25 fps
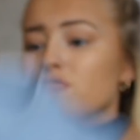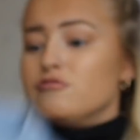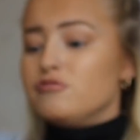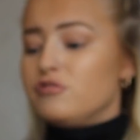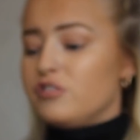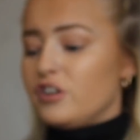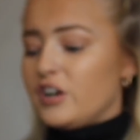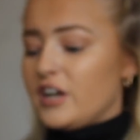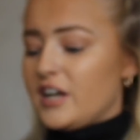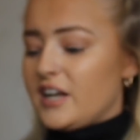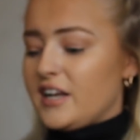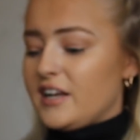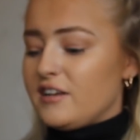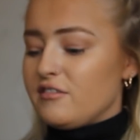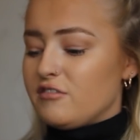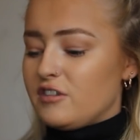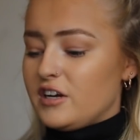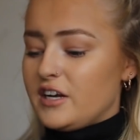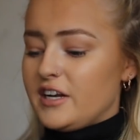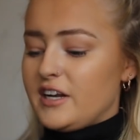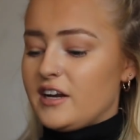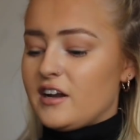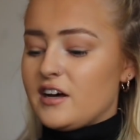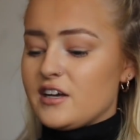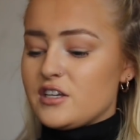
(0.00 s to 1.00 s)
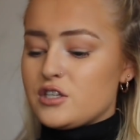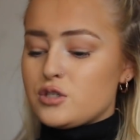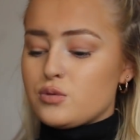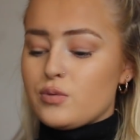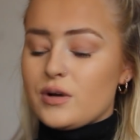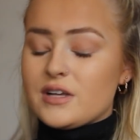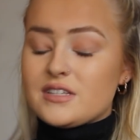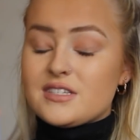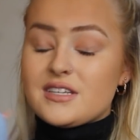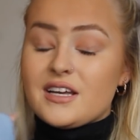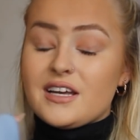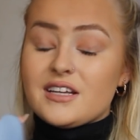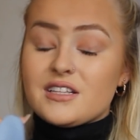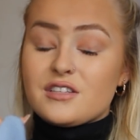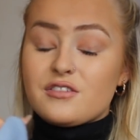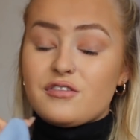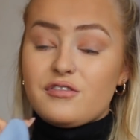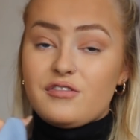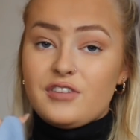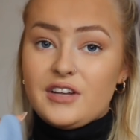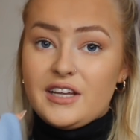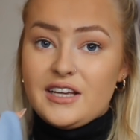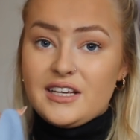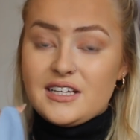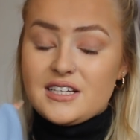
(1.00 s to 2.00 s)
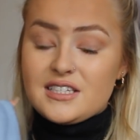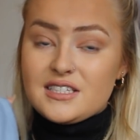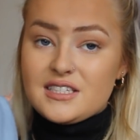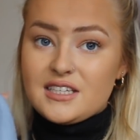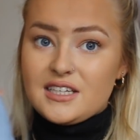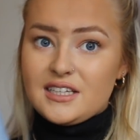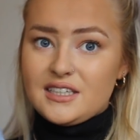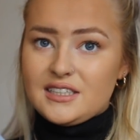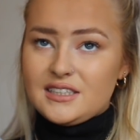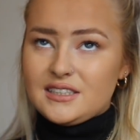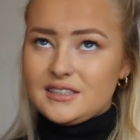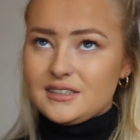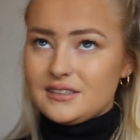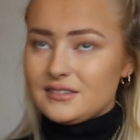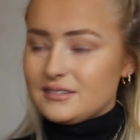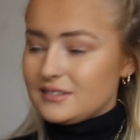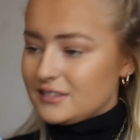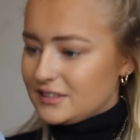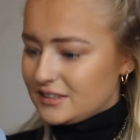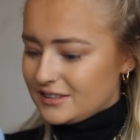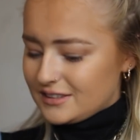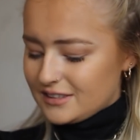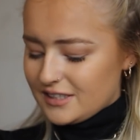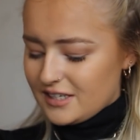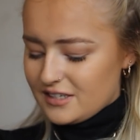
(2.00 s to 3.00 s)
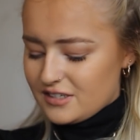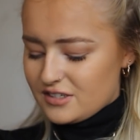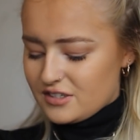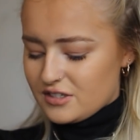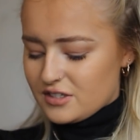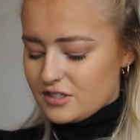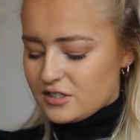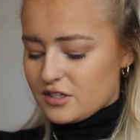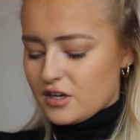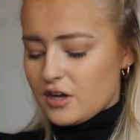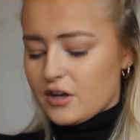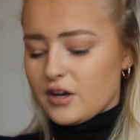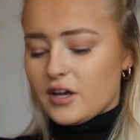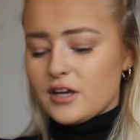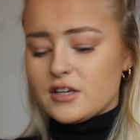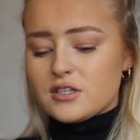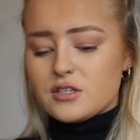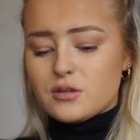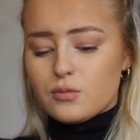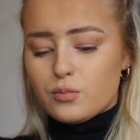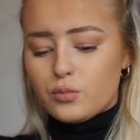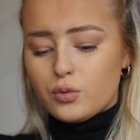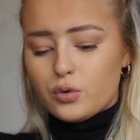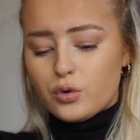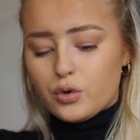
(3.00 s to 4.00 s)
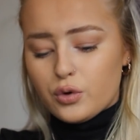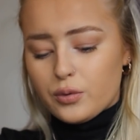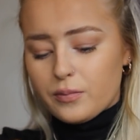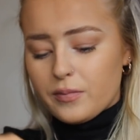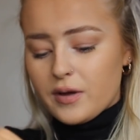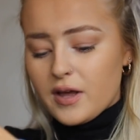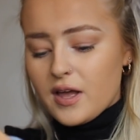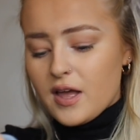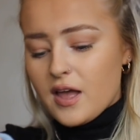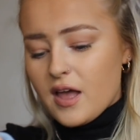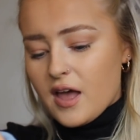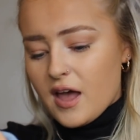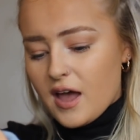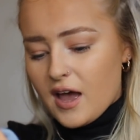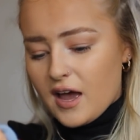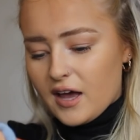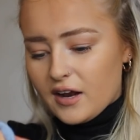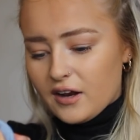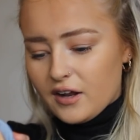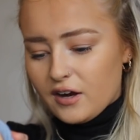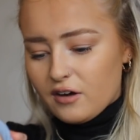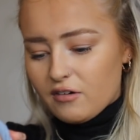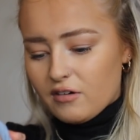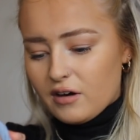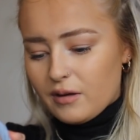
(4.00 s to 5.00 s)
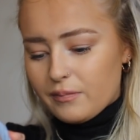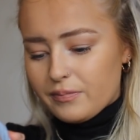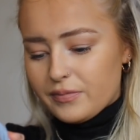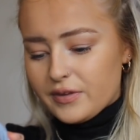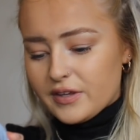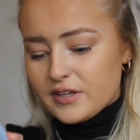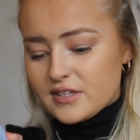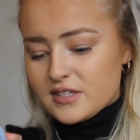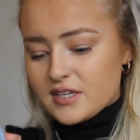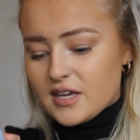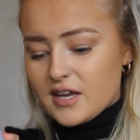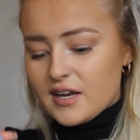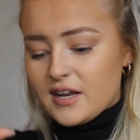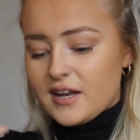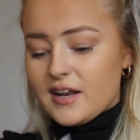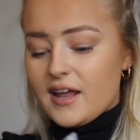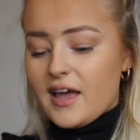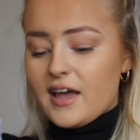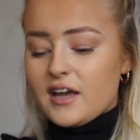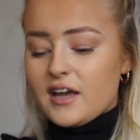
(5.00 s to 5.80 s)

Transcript: Really nice sweater. It's fleecy. Oh, it's just so nice and warm. And I grabbed this in an